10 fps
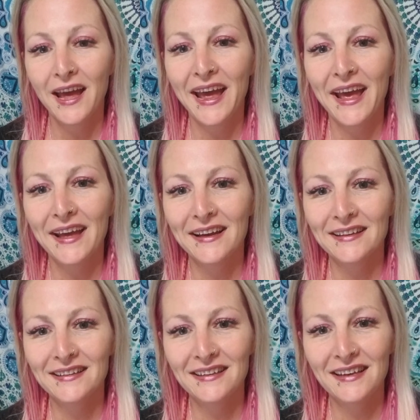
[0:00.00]

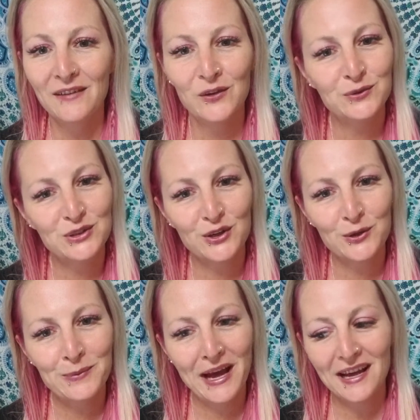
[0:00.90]
and if it was good
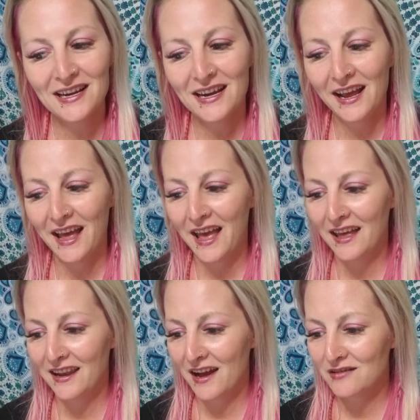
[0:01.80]
or bad.
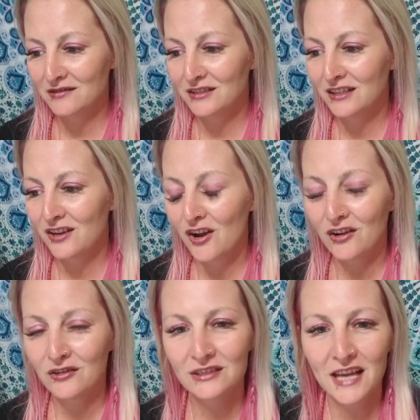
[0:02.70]
And now
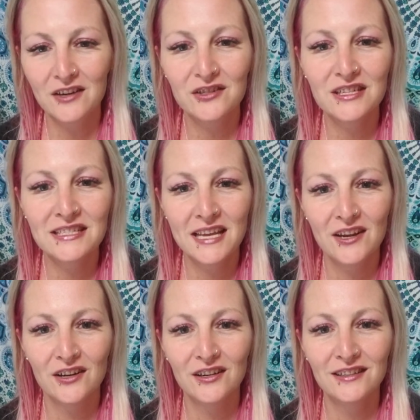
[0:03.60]
Saturn is
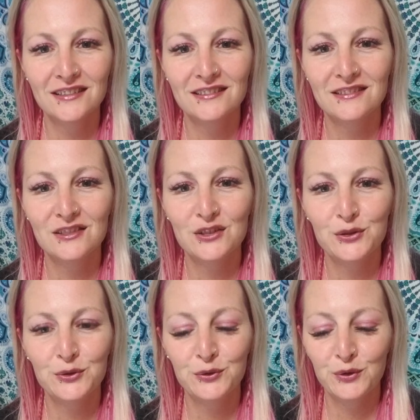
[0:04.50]
here
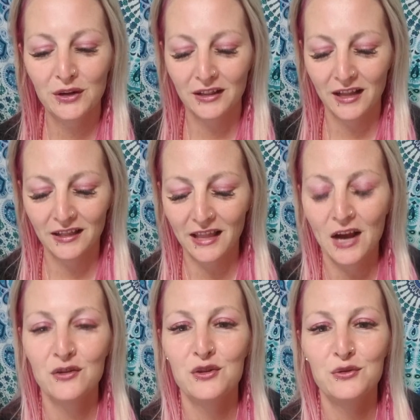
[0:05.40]
to
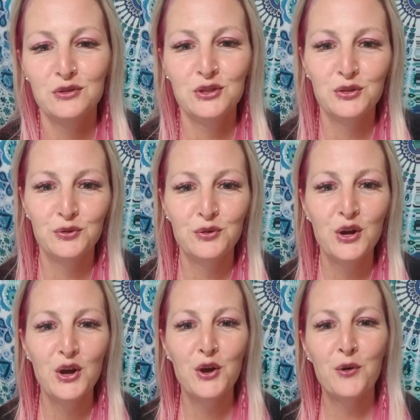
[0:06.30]
allow you to
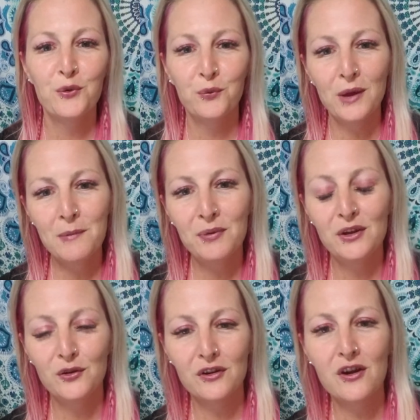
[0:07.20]
reap
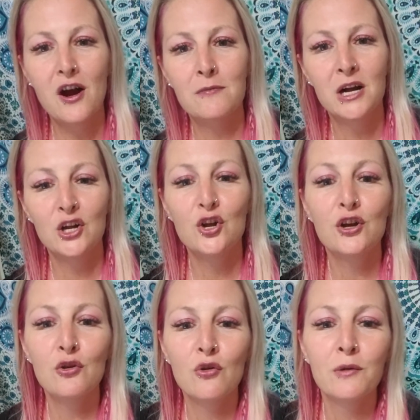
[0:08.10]
your karma,
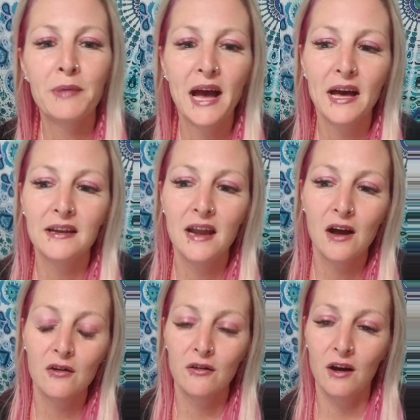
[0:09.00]
good or bad. Now,